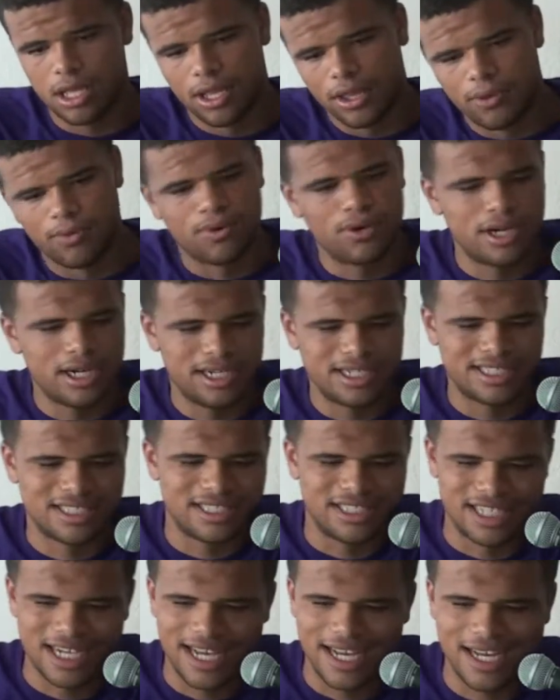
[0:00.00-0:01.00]
The Warriors
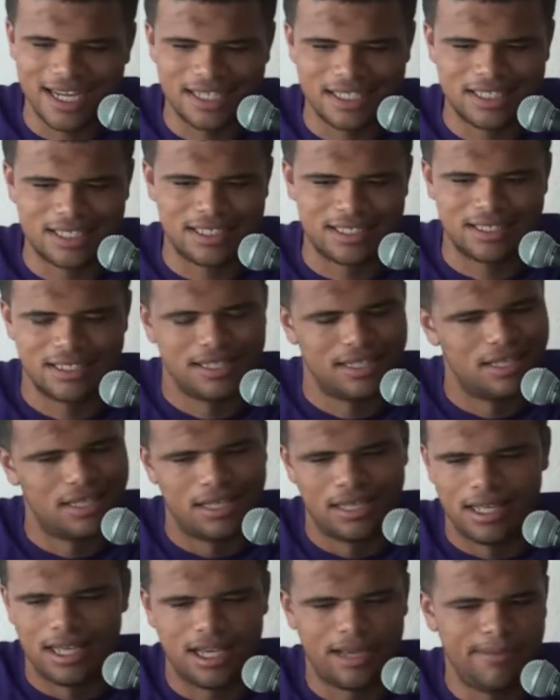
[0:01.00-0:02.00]
and Jazz,
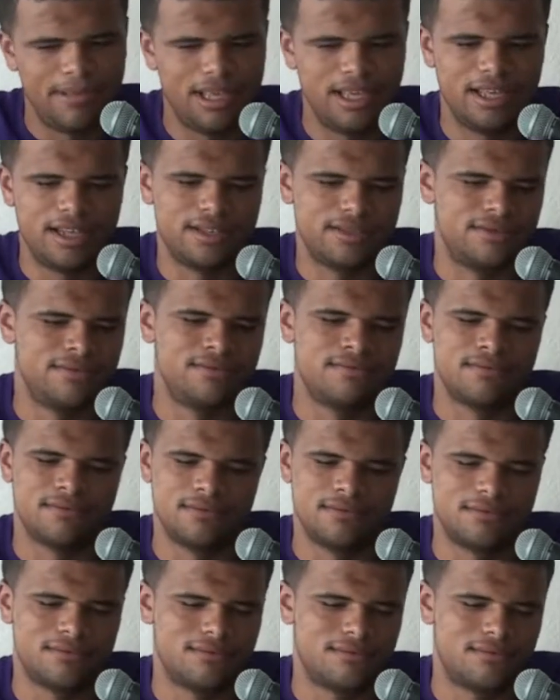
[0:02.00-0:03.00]
I mean,
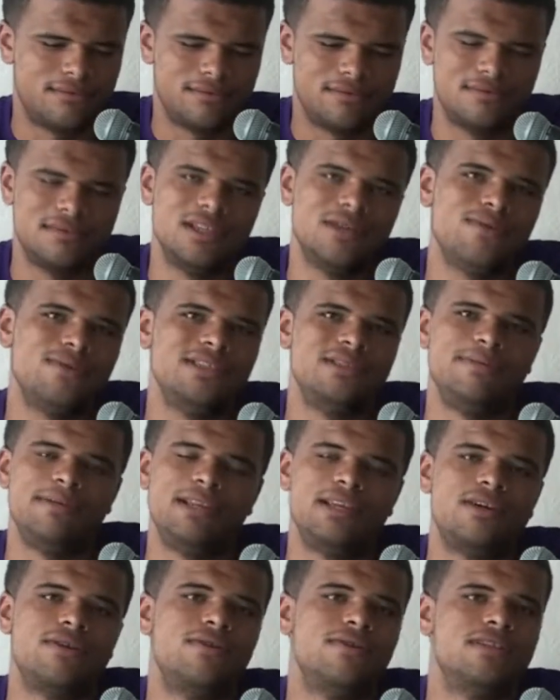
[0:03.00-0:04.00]
no one's
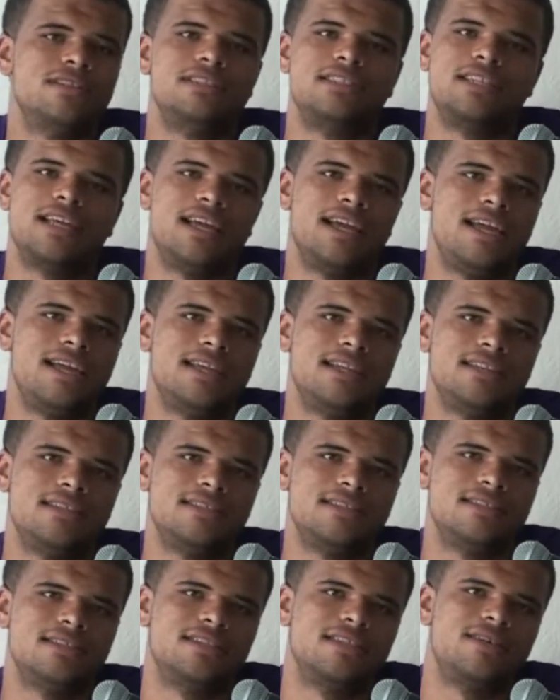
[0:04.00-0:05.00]
beating Golden State.
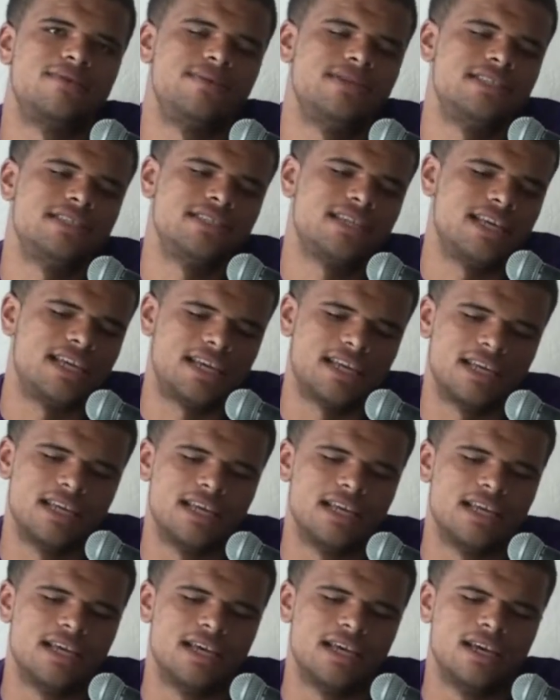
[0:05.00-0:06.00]
Can we just
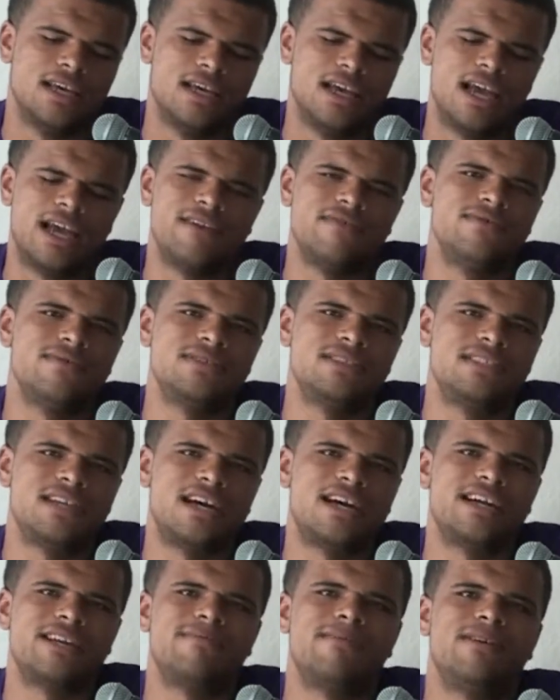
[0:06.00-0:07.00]
everyone was
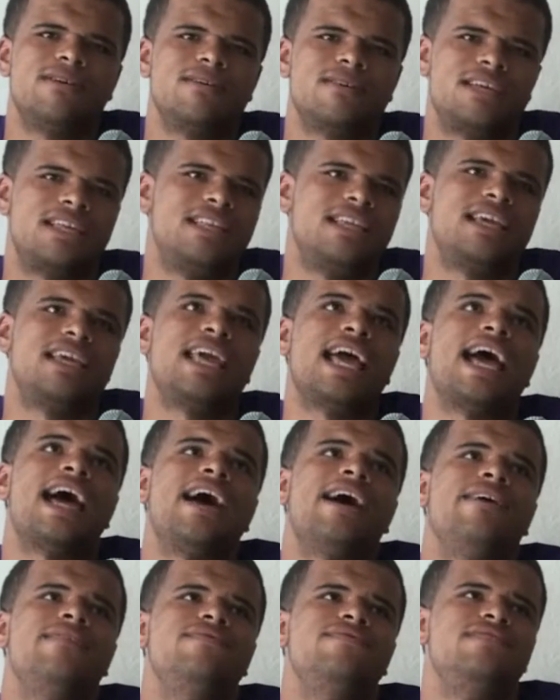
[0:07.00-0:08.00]
talking about the
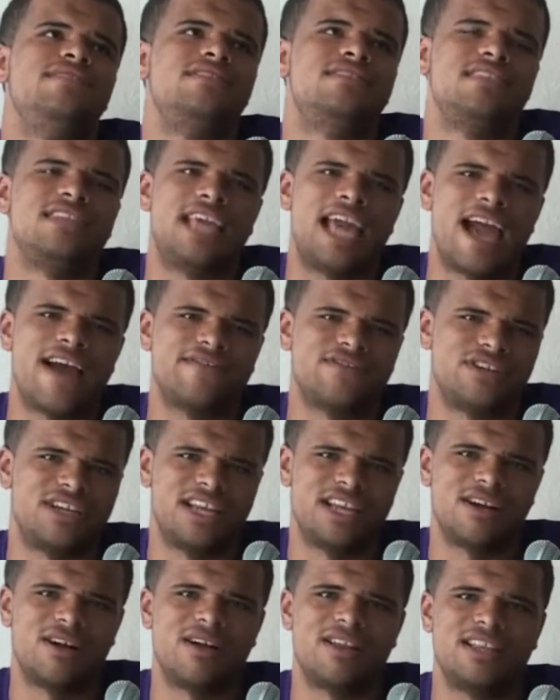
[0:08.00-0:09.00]
Cavs are
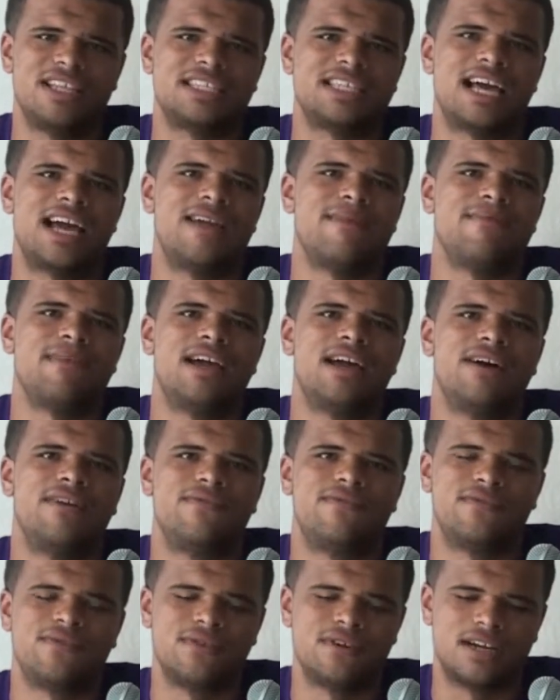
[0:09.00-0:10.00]
getting all this hype now
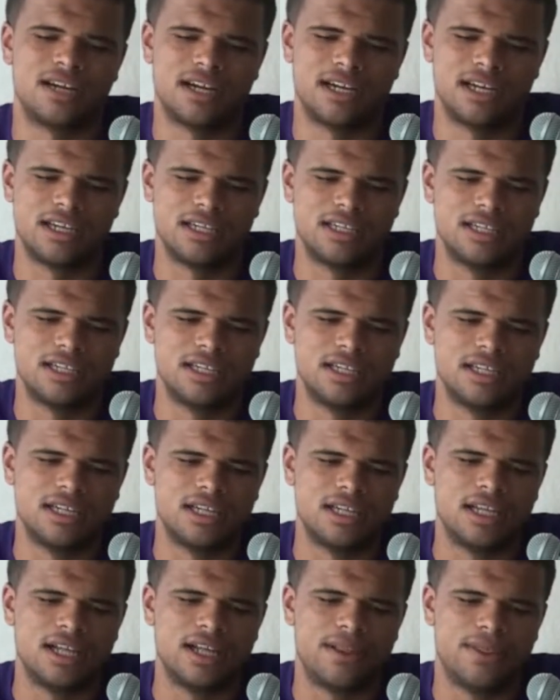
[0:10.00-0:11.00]
for
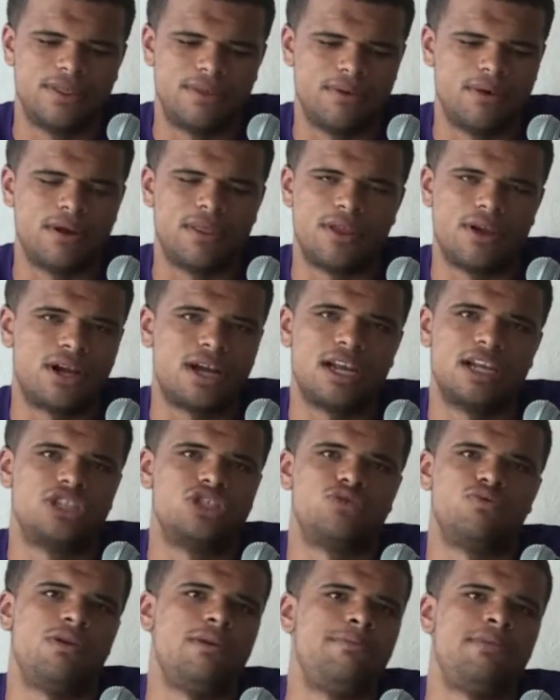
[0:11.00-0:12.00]
they're going to
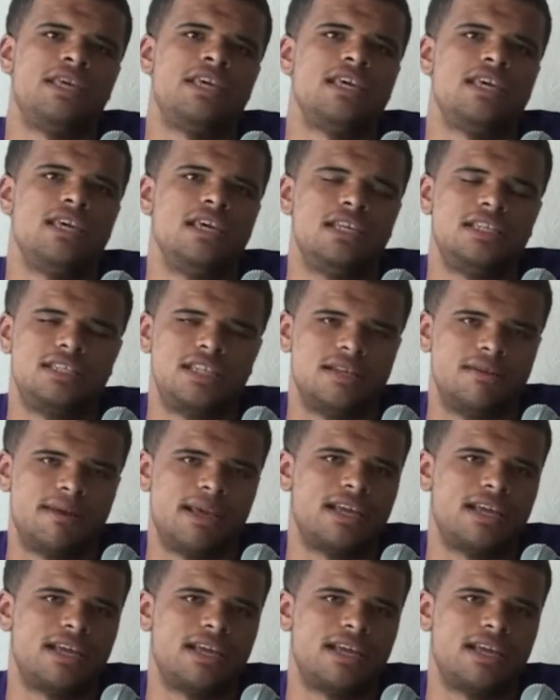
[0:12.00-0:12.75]
sweep the East and